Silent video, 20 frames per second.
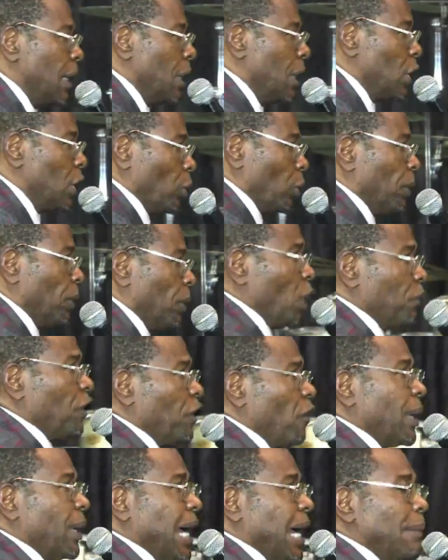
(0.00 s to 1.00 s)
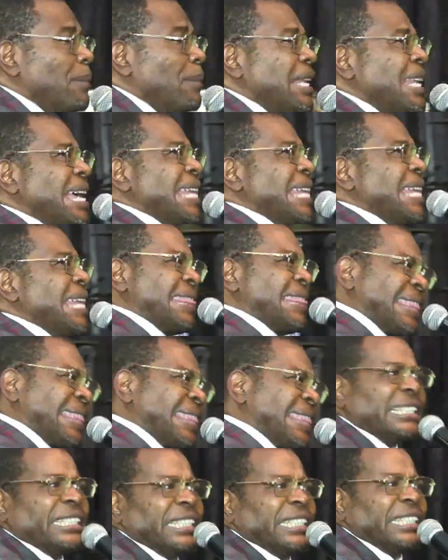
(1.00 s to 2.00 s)
Too many of you have become
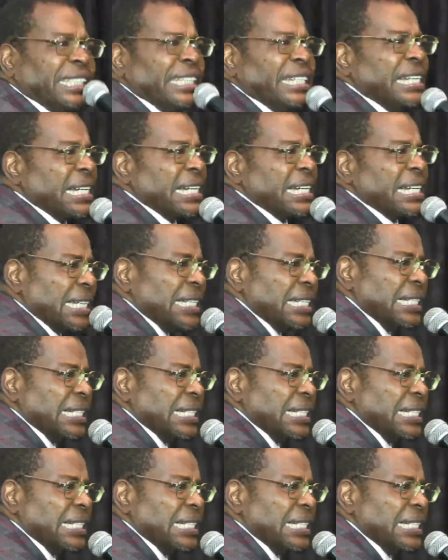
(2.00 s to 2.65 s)
lethargic.